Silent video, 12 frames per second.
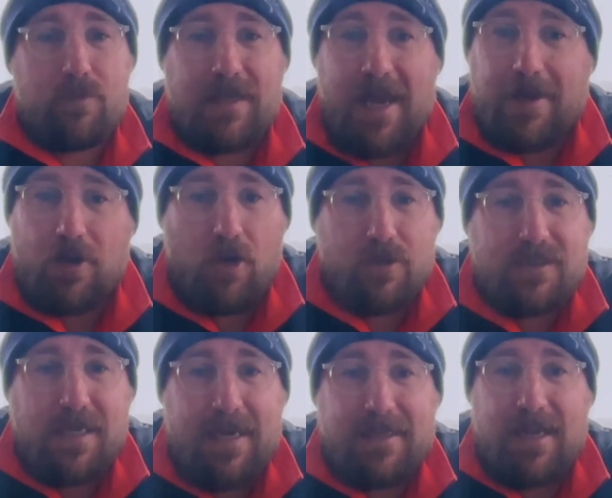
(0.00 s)
get in
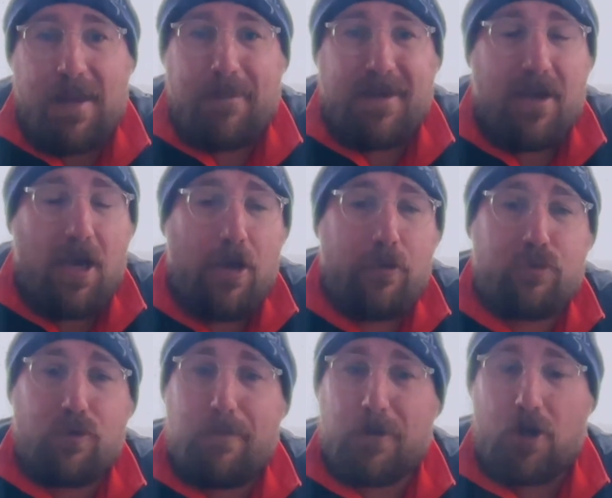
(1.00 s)
contact, let me know,
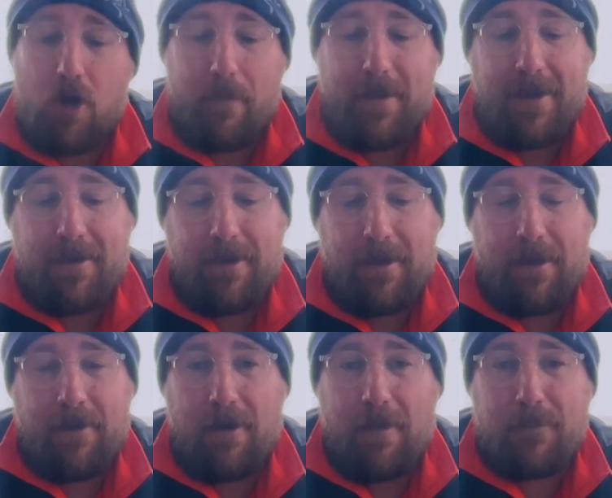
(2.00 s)
drop a comment,
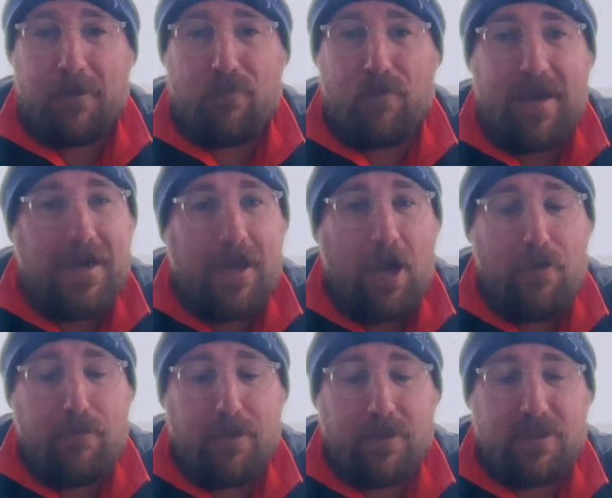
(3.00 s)
and I'd be really
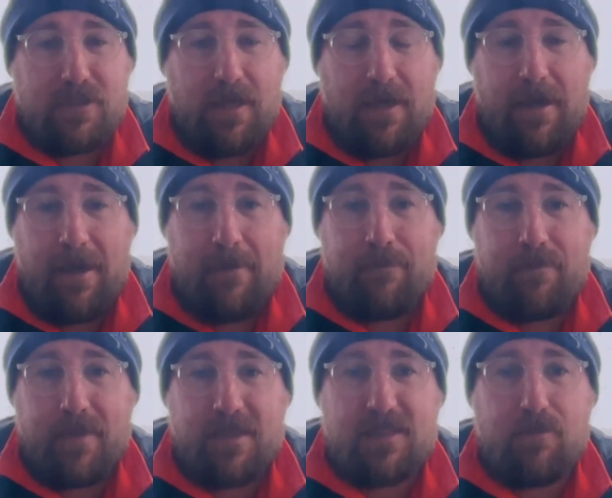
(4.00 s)
open to
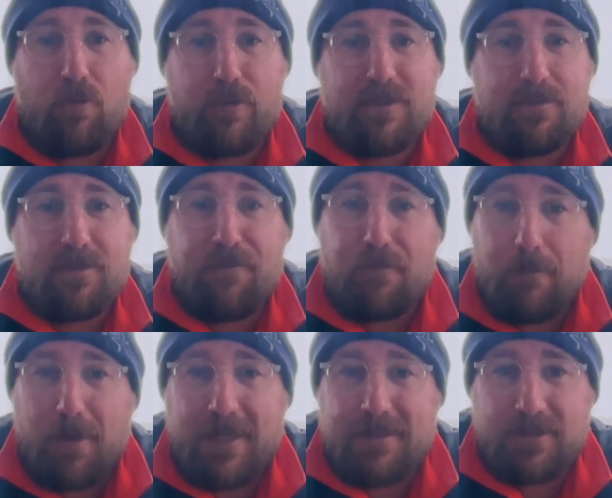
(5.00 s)
exploring some
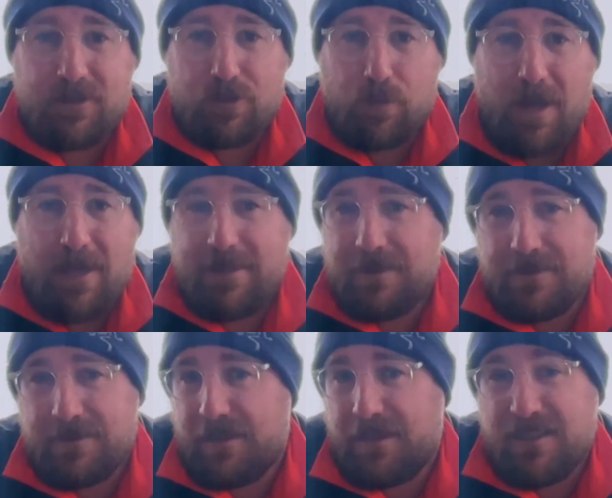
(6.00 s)
different places as well in
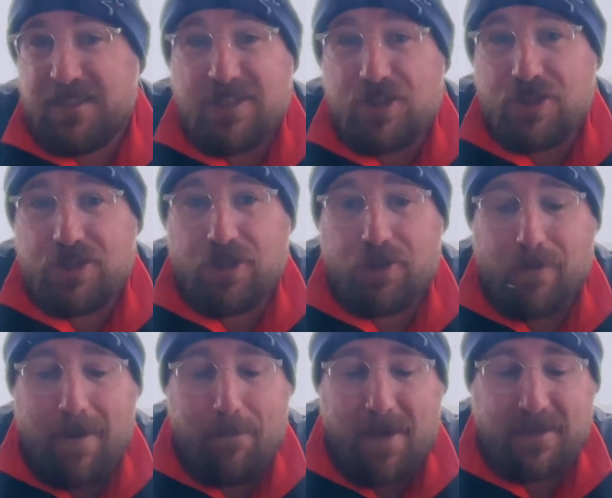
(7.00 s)
addition to the
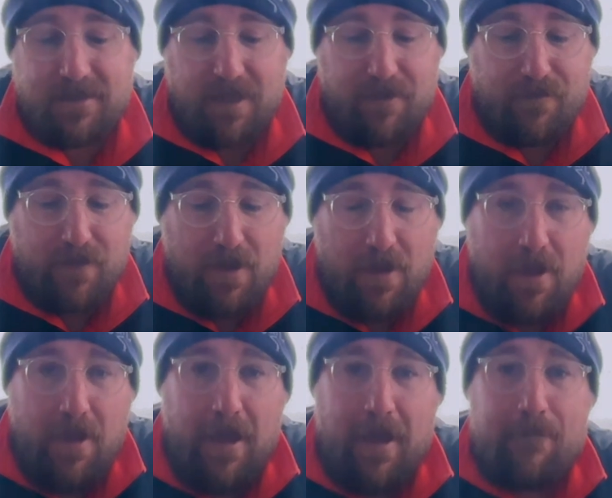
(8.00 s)
Grand Massive.
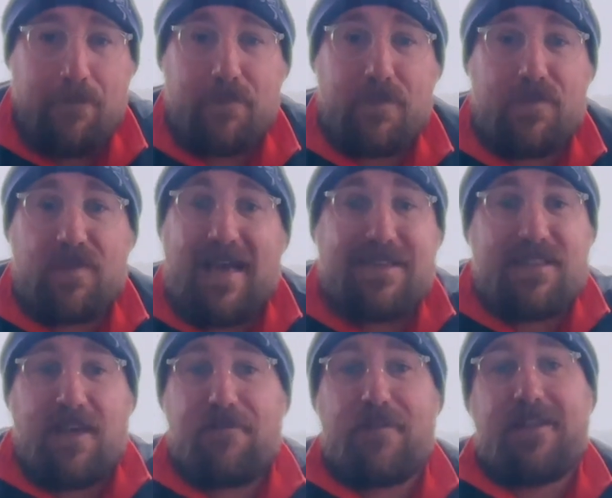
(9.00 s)

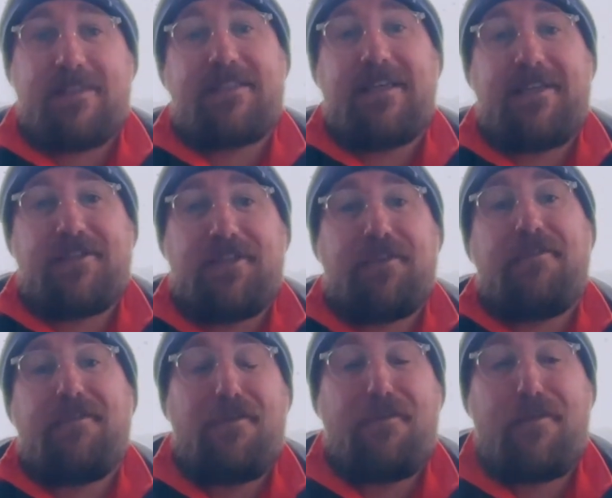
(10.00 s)
That's it for this
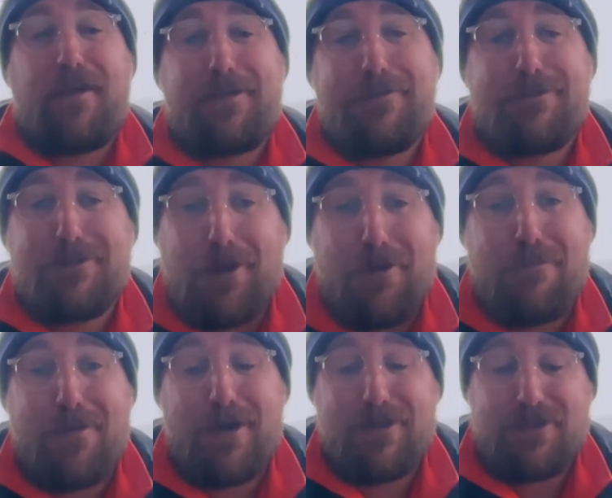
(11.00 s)
season. Thank you
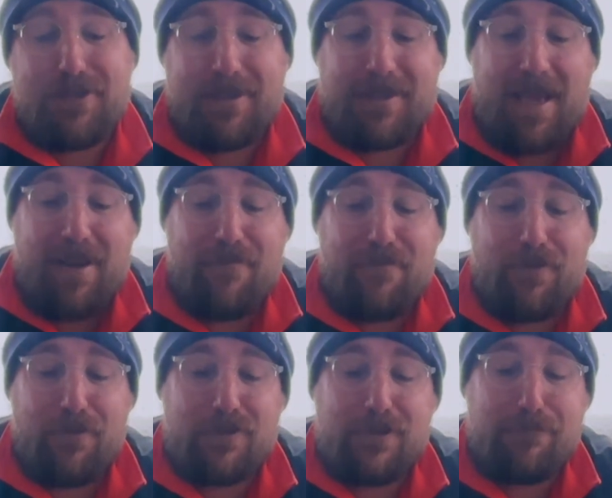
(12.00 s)
so much again for
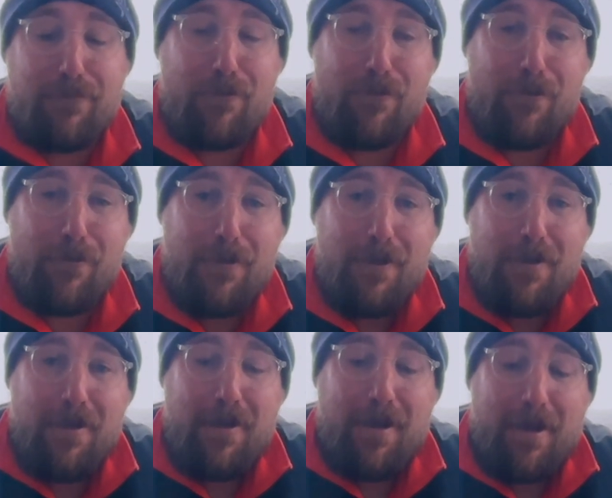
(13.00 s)
your support.
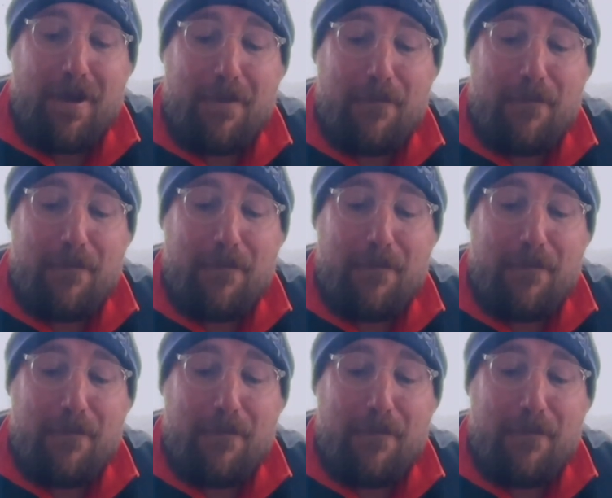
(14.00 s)
I